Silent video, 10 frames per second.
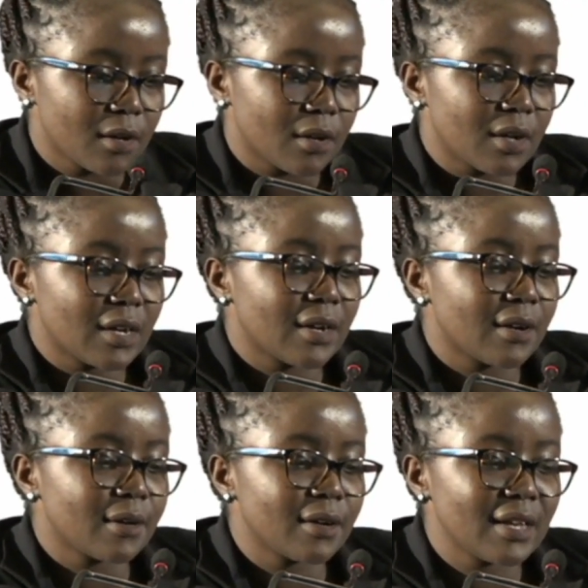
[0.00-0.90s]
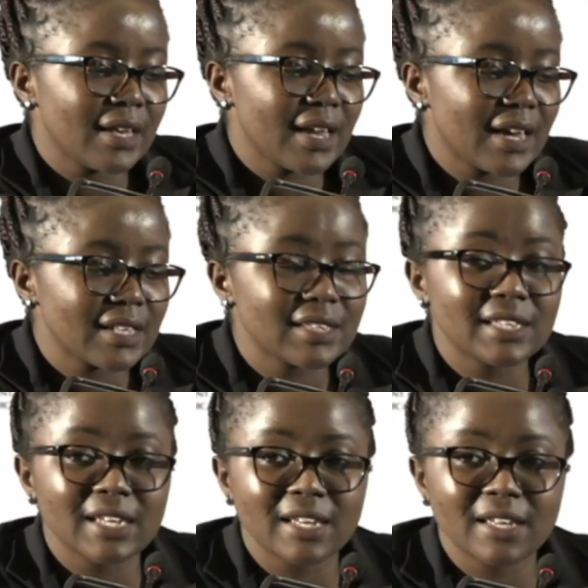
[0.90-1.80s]
Here are
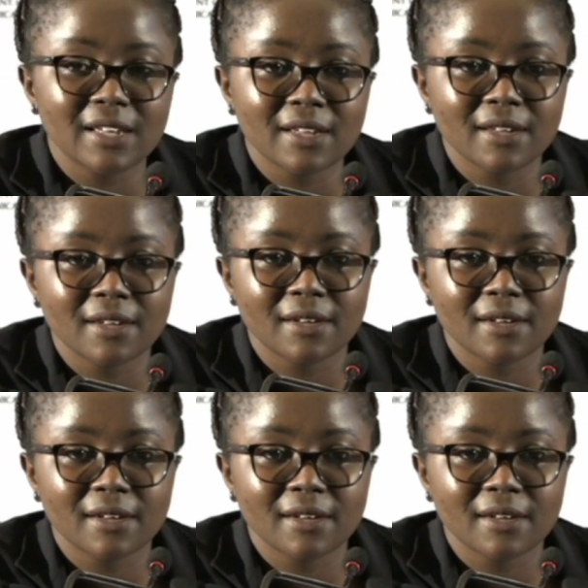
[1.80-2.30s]
the